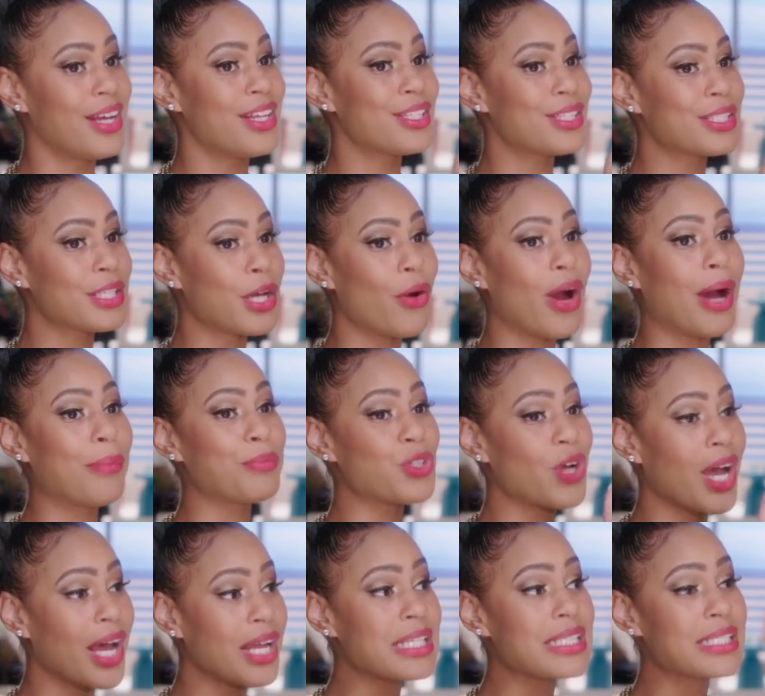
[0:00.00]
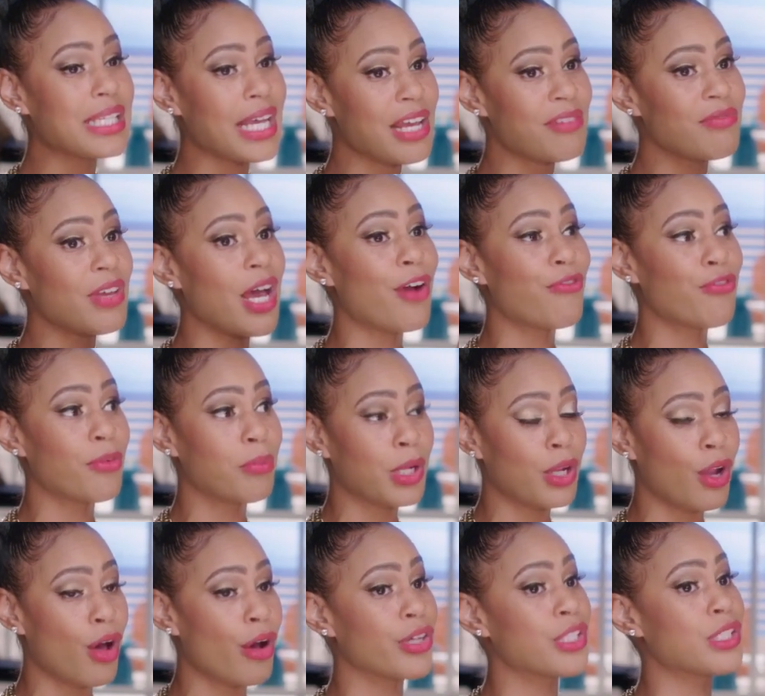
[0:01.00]
So I'm trying to save y'all from a
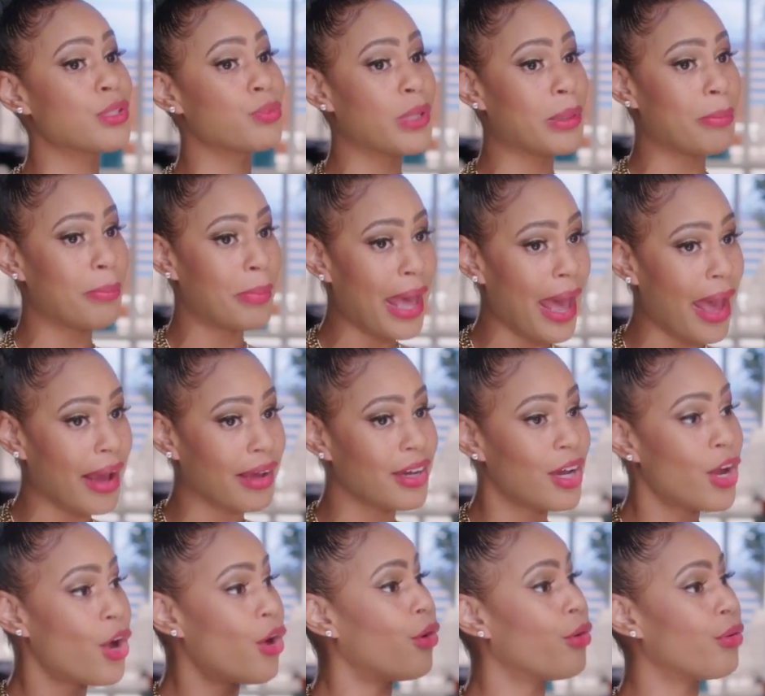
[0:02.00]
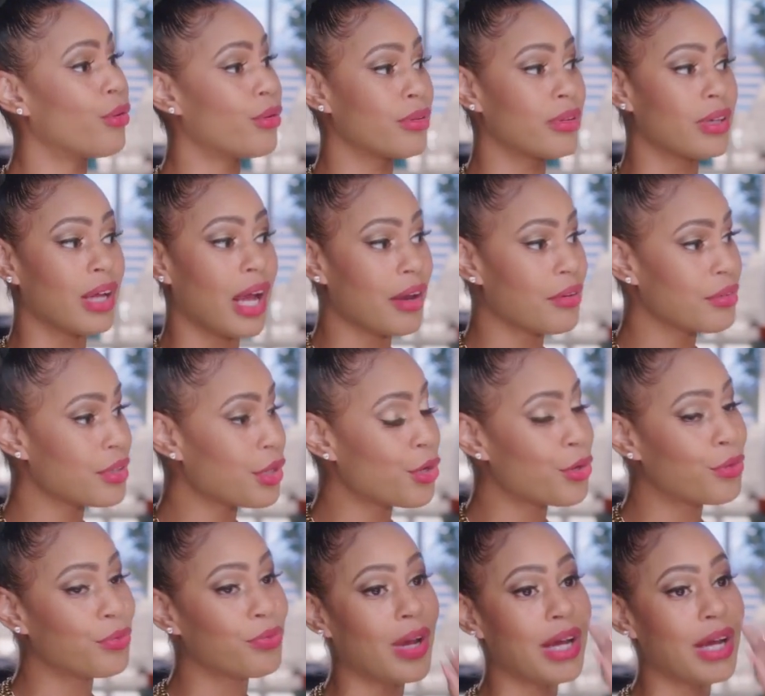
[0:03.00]
long swim back or I don't know,